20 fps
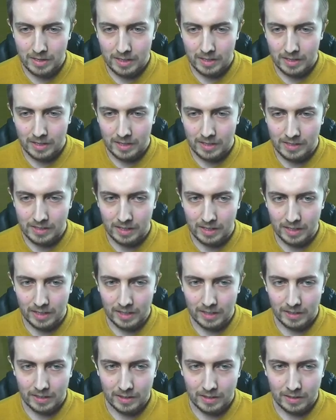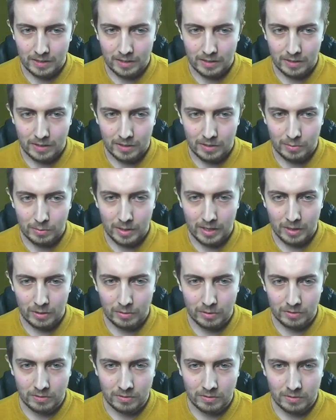Is like, oh, wait, hold
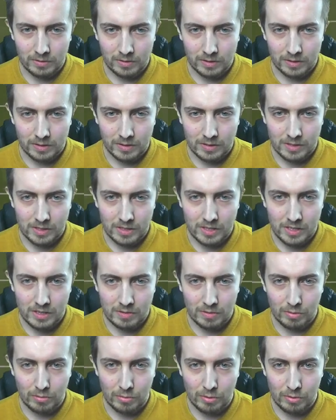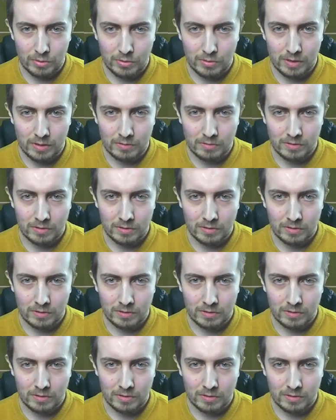on. It's actually through as well.